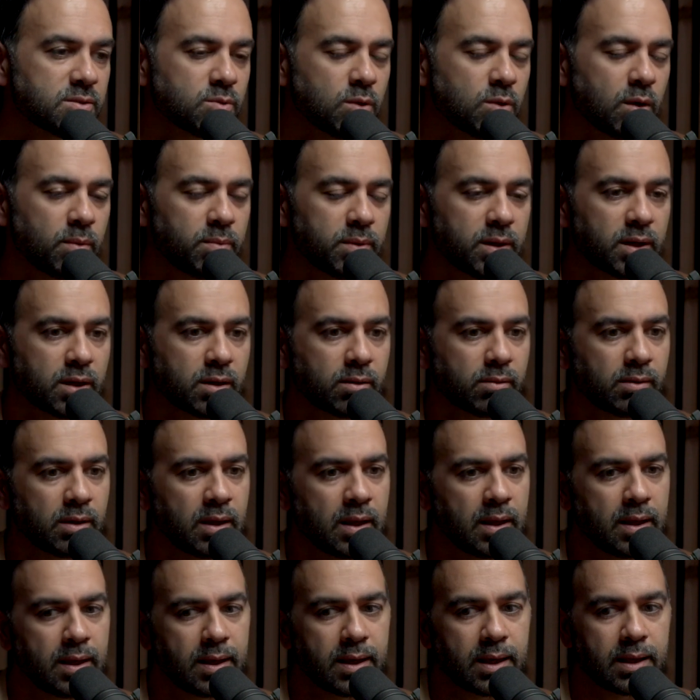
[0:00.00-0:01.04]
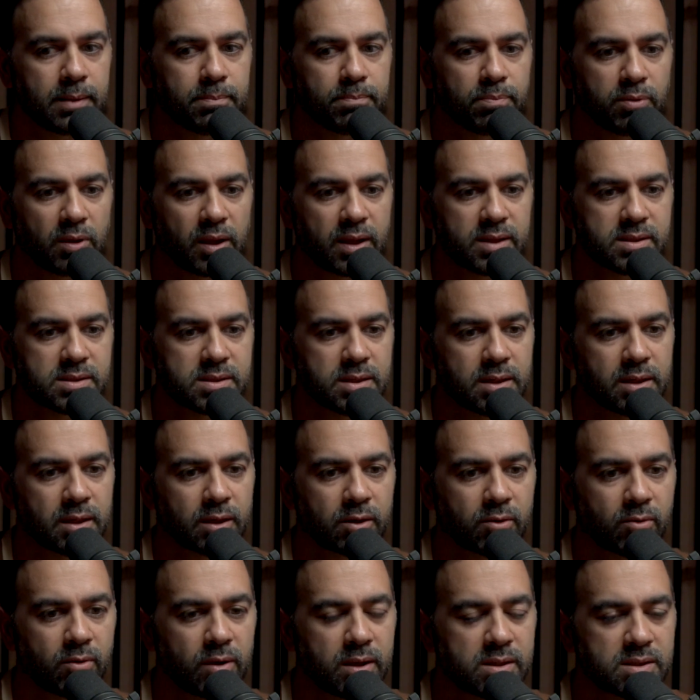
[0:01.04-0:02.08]
as well, but it it blends in. It
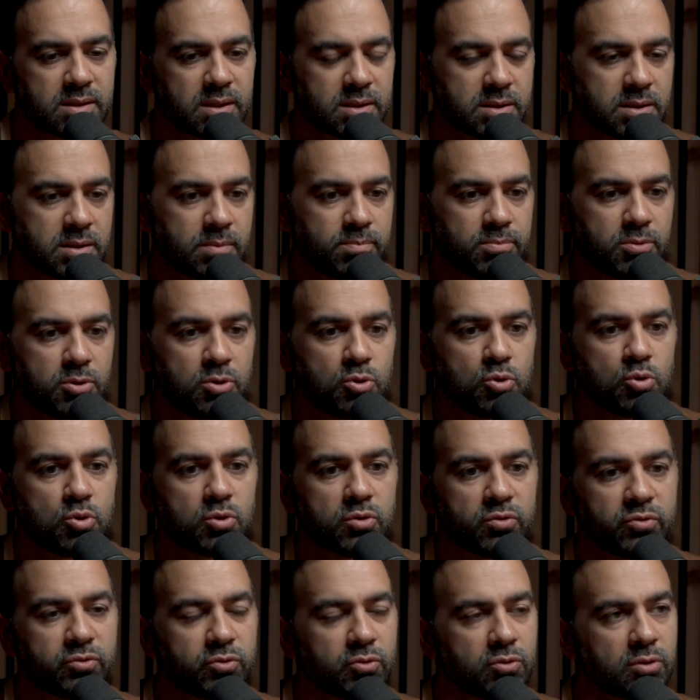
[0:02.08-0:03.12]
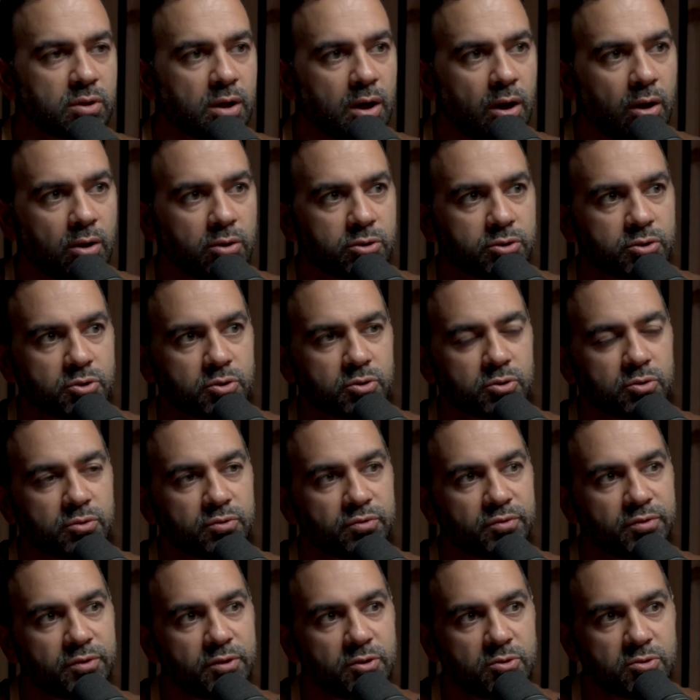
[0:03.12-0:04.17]
creates such a beautiful cultural
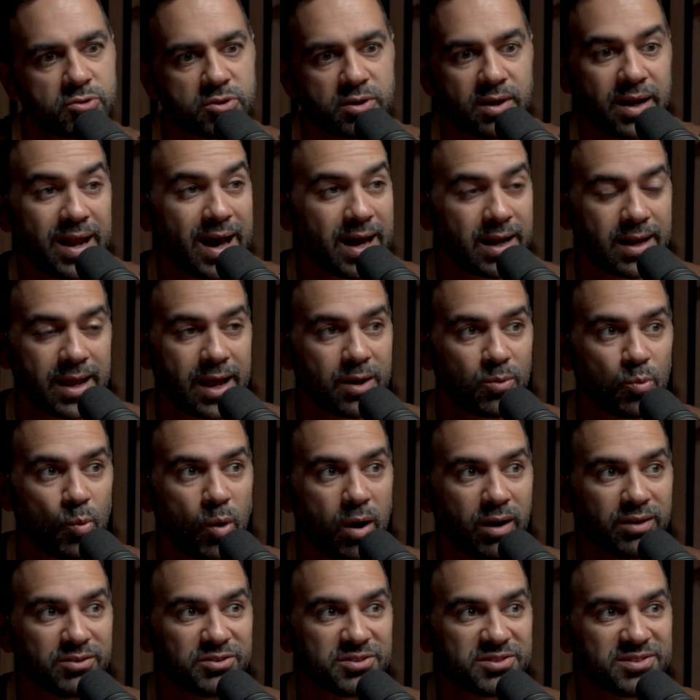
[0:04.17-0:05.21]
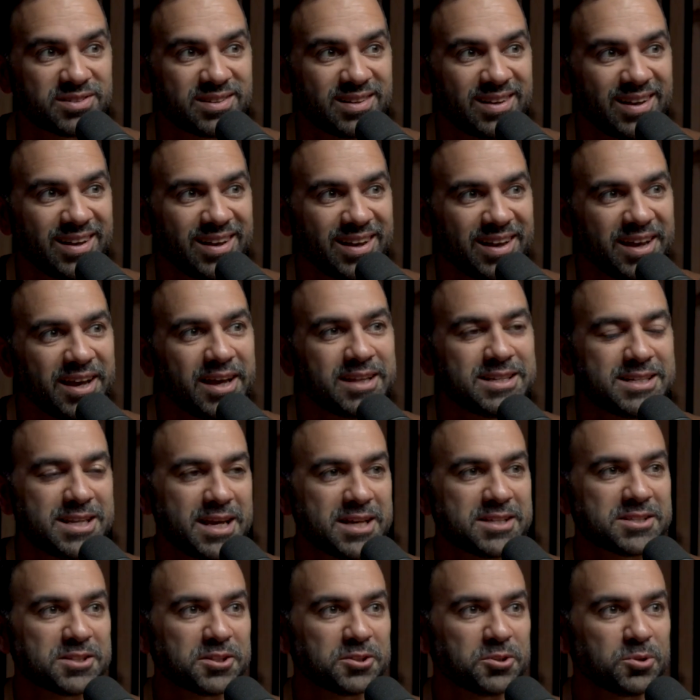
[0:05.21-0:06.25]
fusion. Not at once. Yes, it
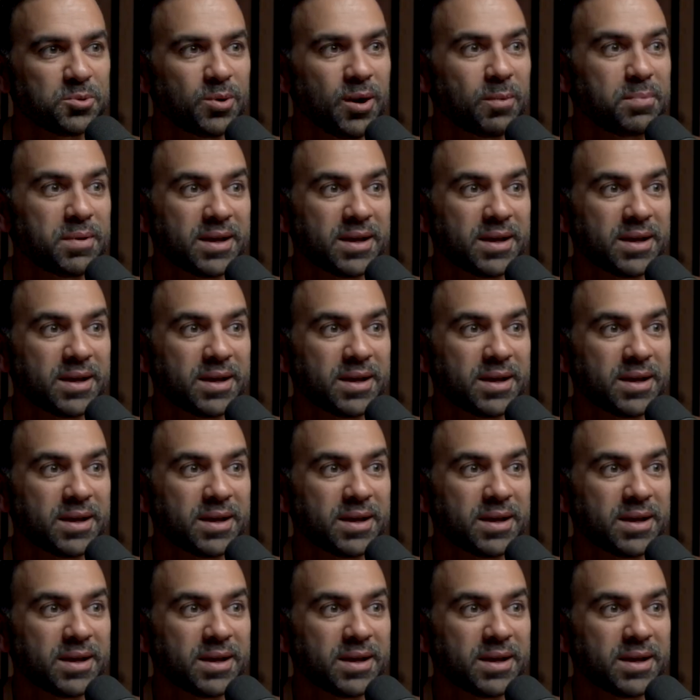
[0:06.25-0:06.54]
takes a little while